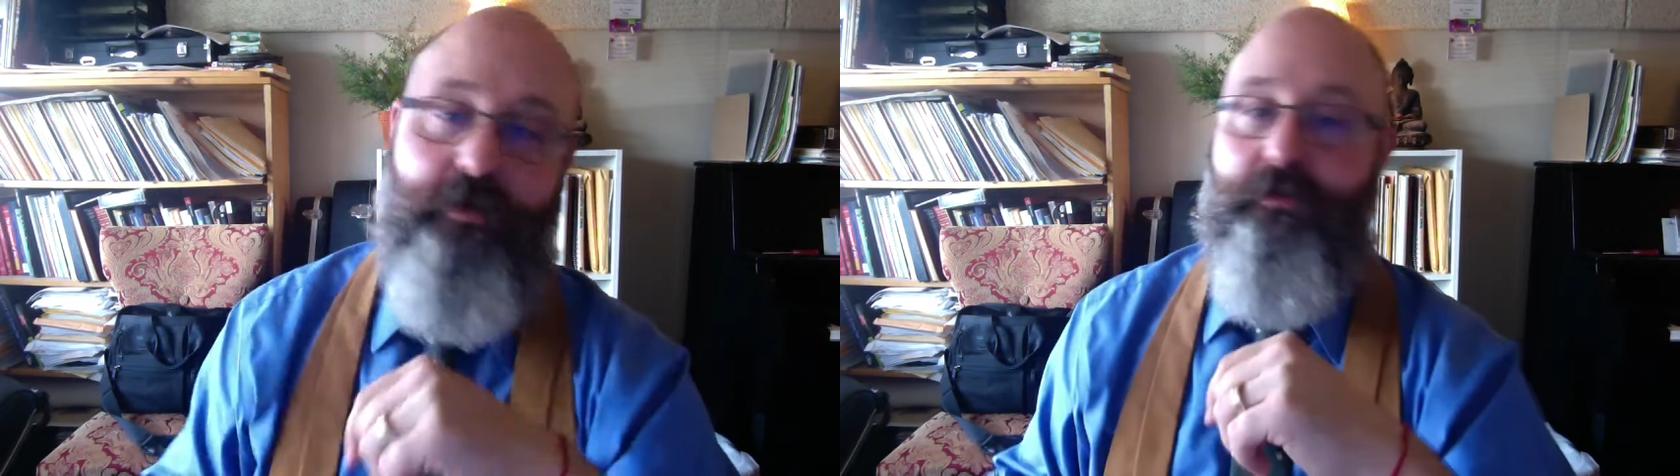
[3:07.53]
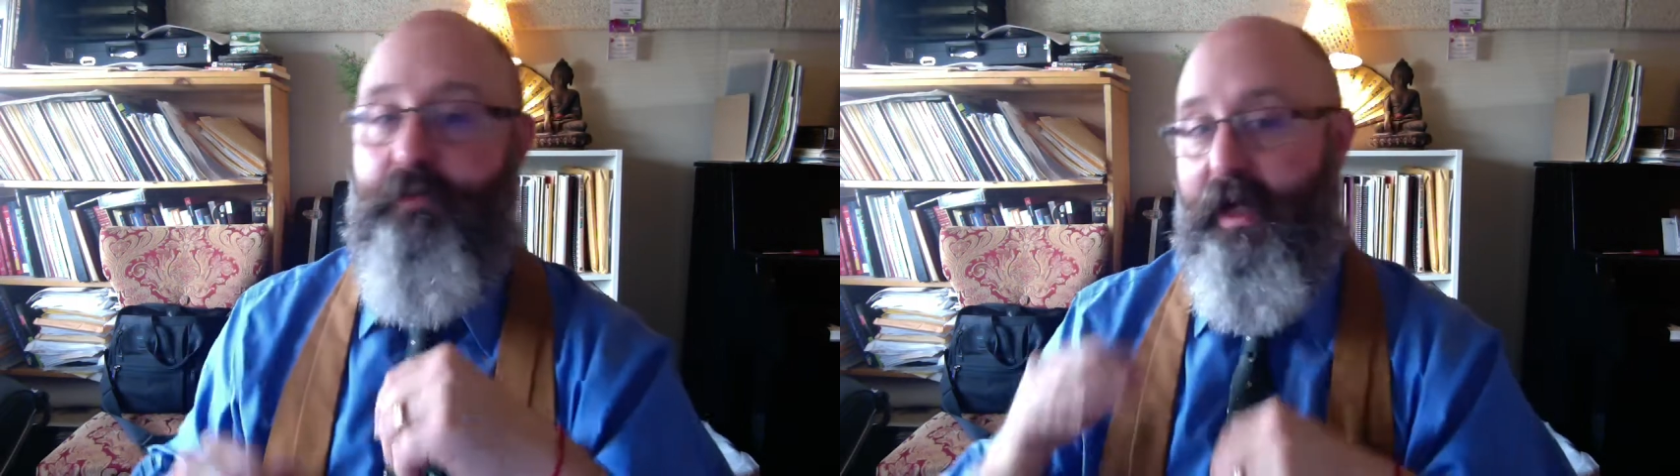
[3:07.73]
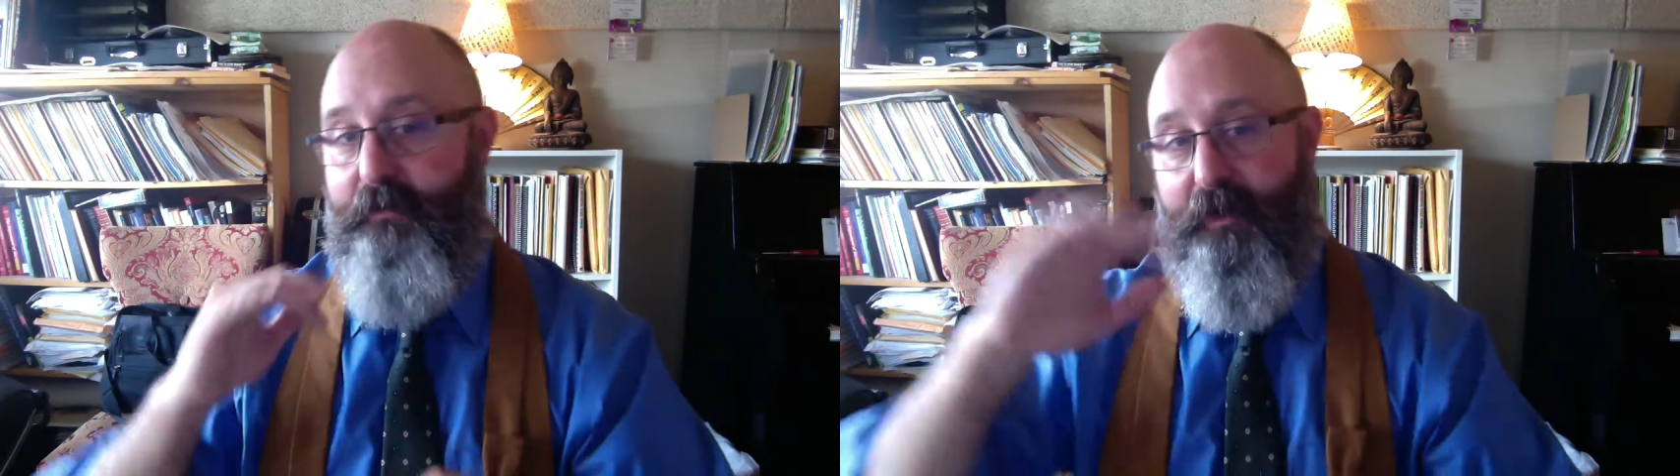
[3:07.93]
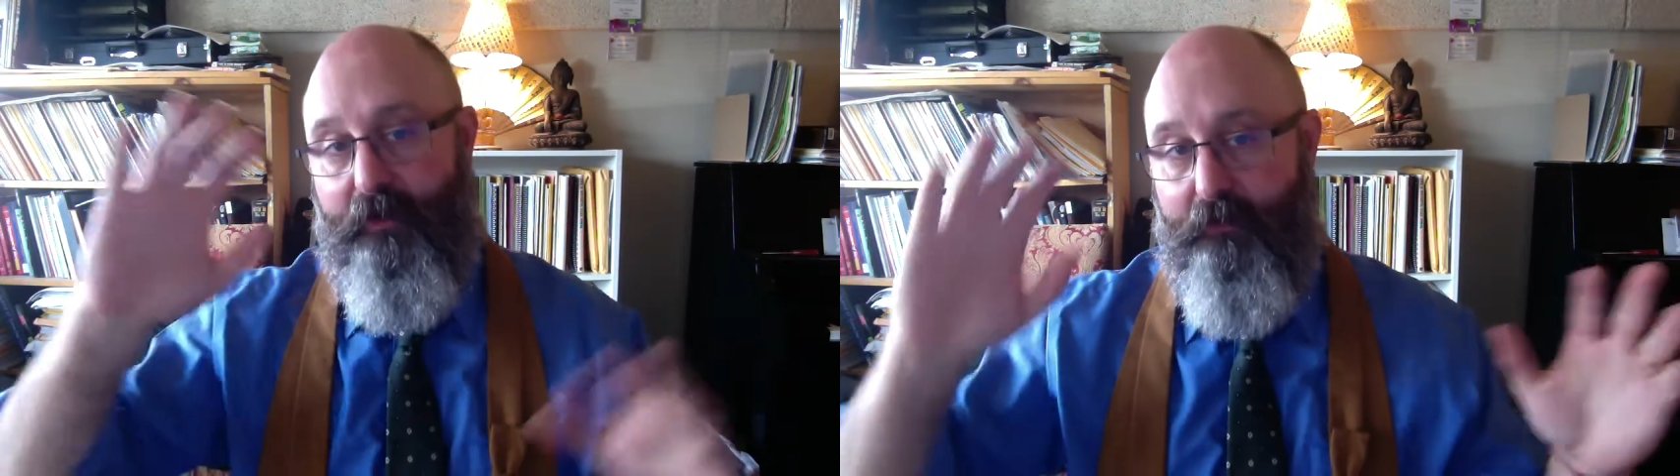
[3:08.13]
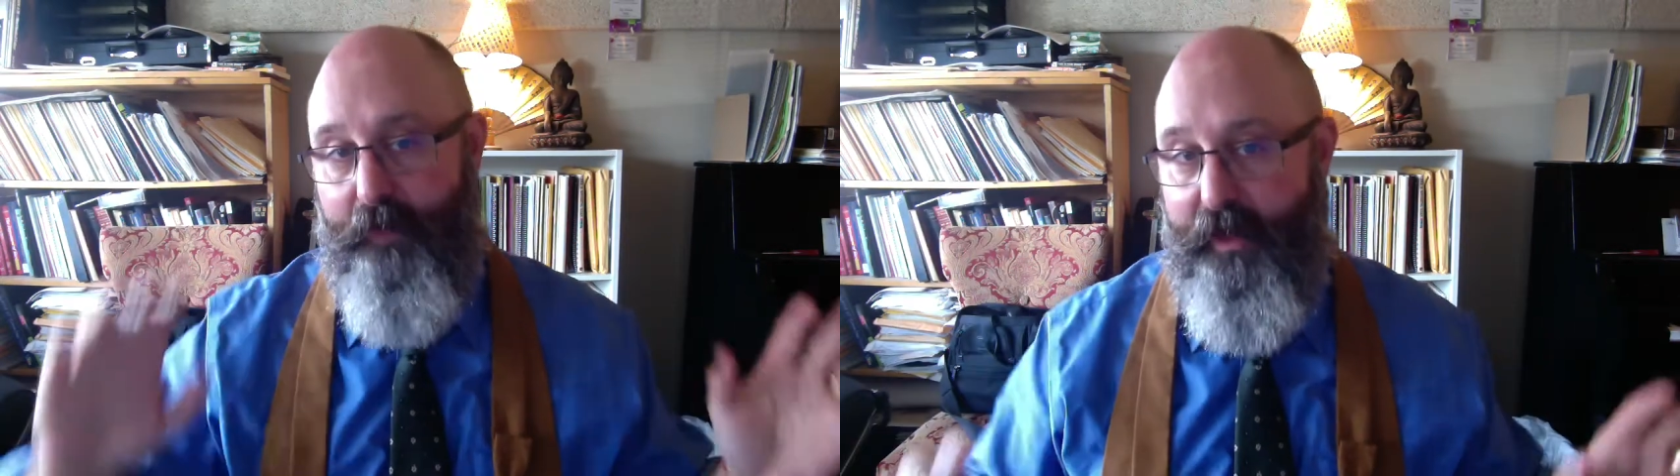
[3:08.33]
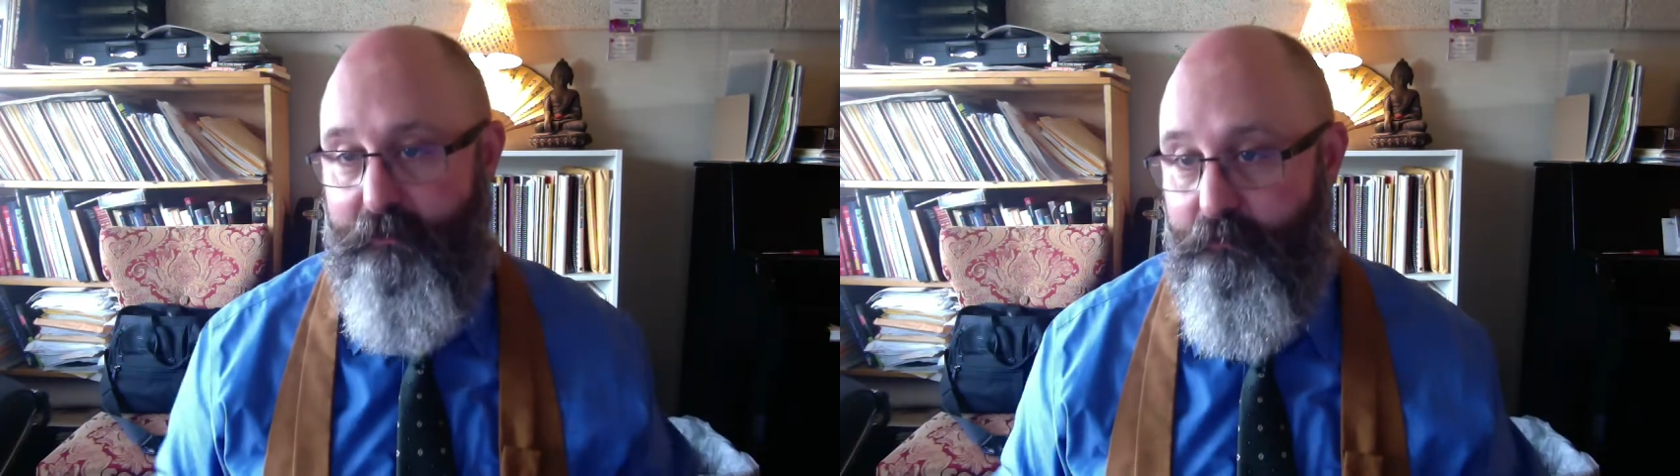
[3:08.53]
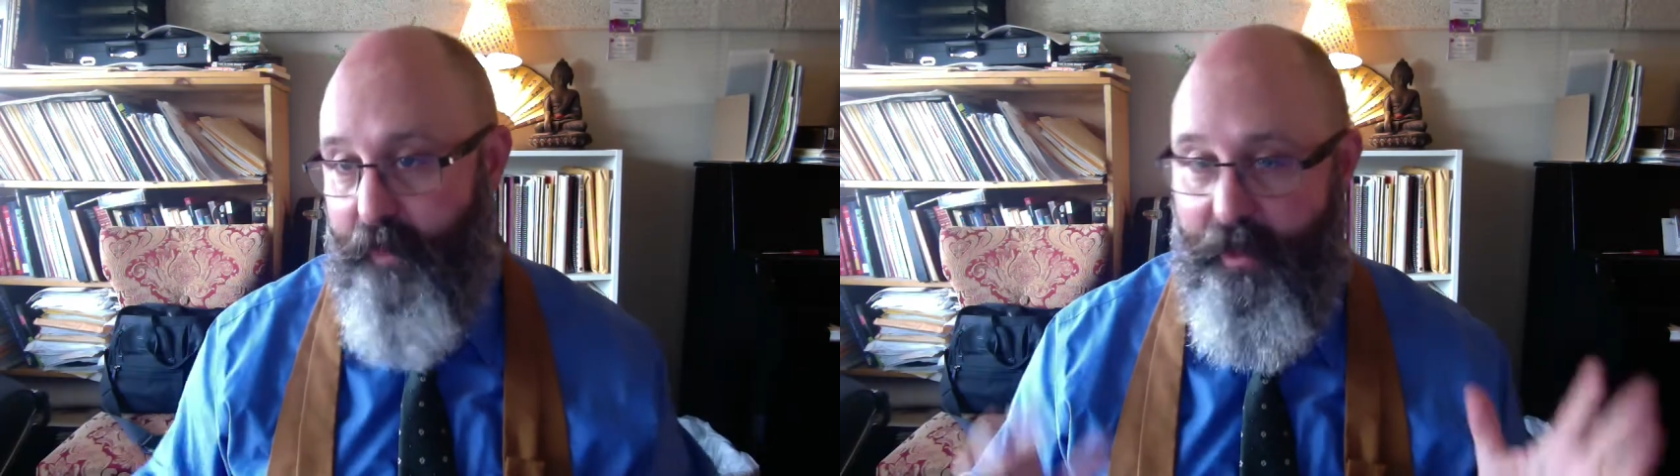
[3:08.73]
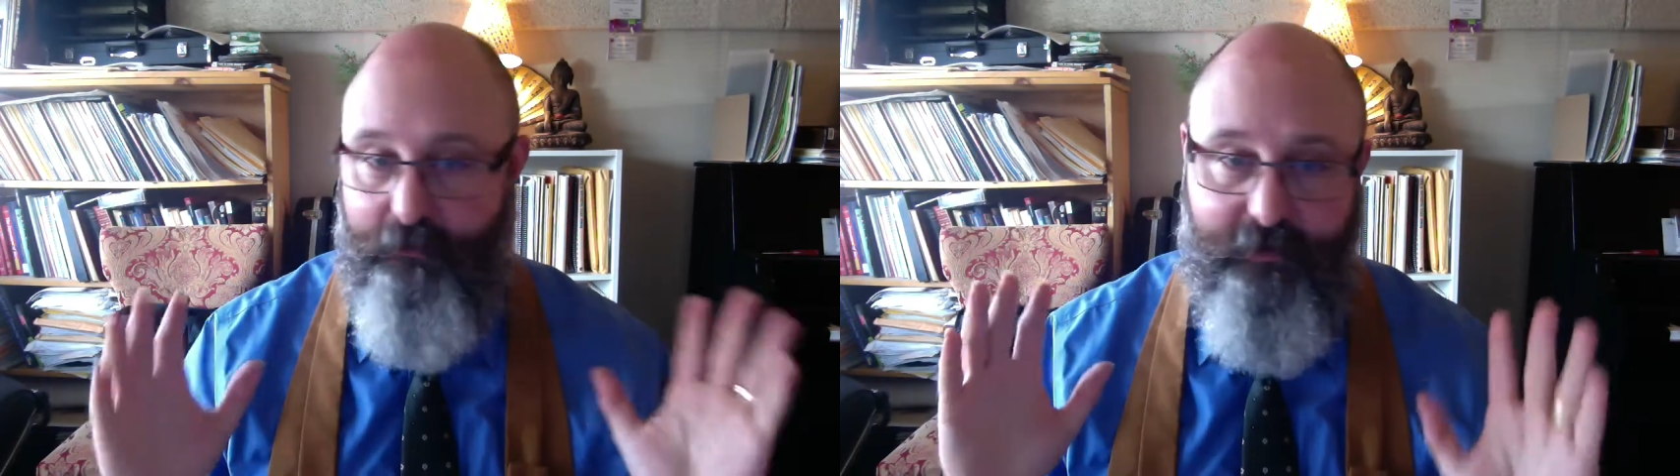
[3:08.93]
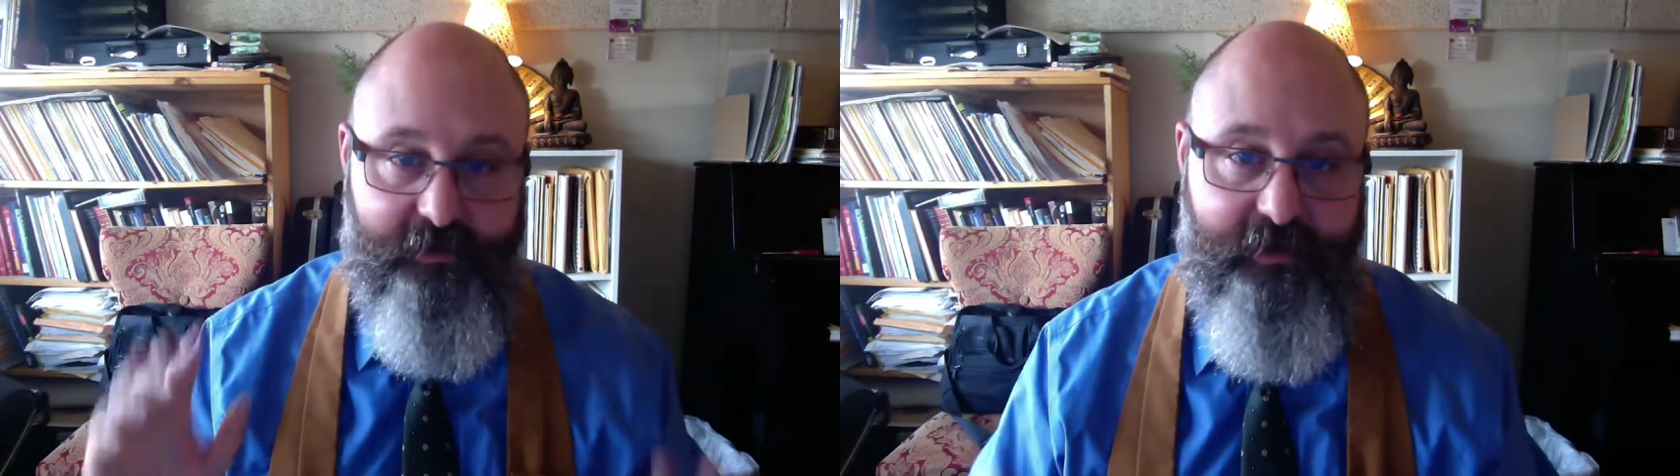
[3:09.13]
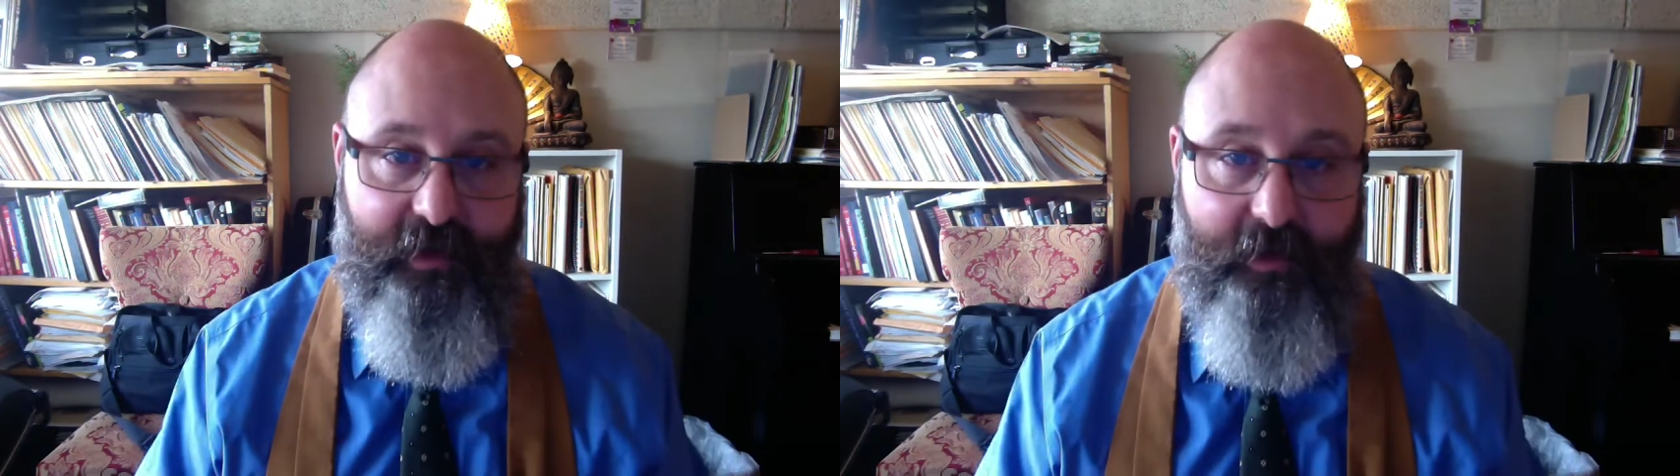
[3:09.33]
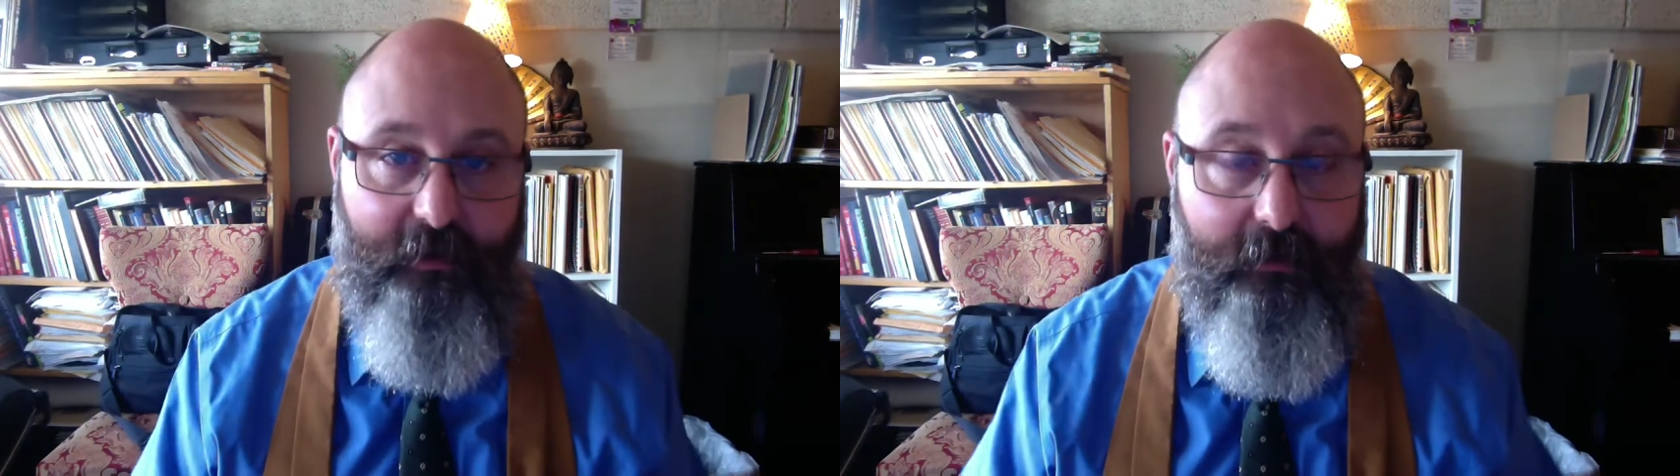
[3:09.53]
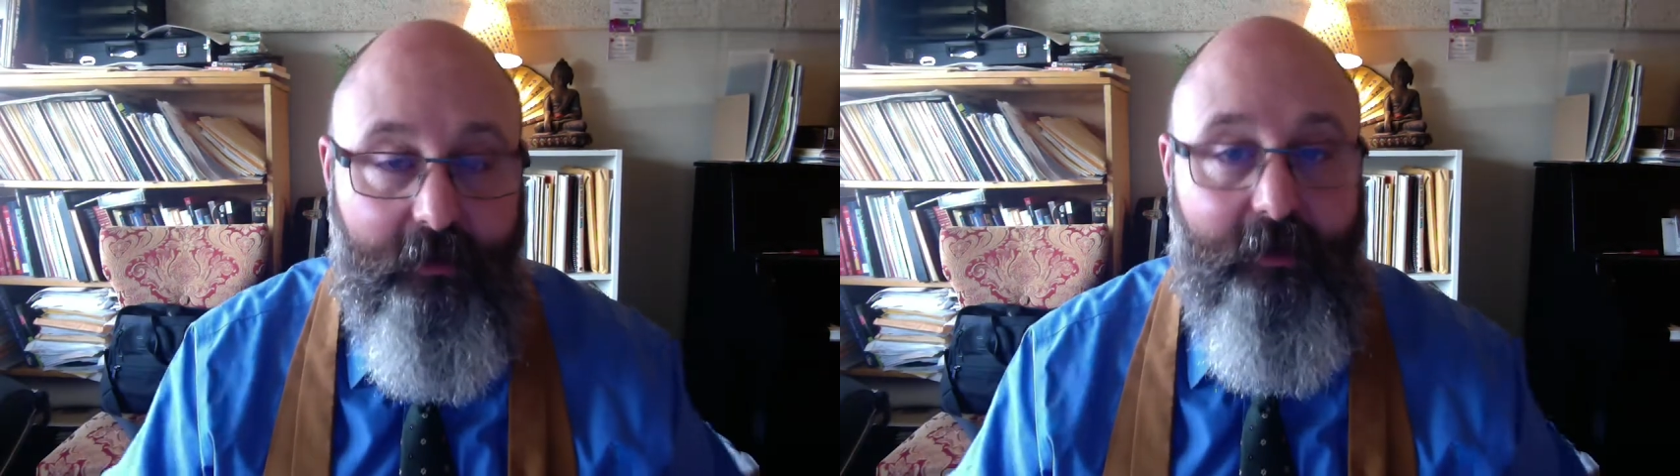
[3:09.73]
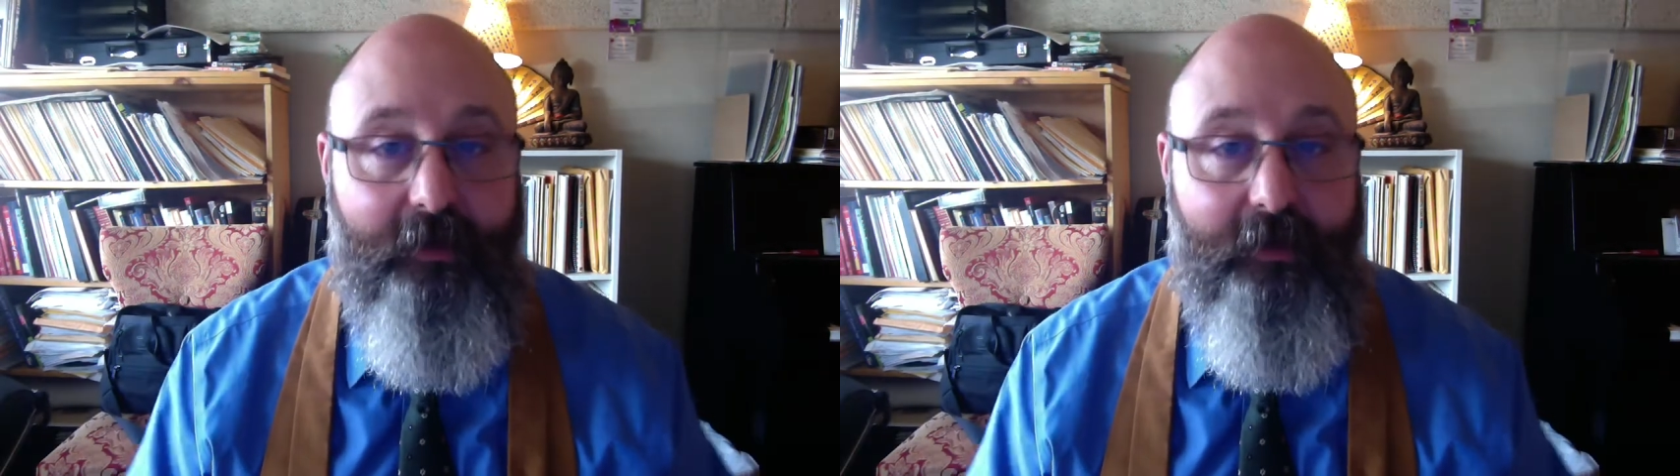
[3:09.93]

other bipedal mammals that are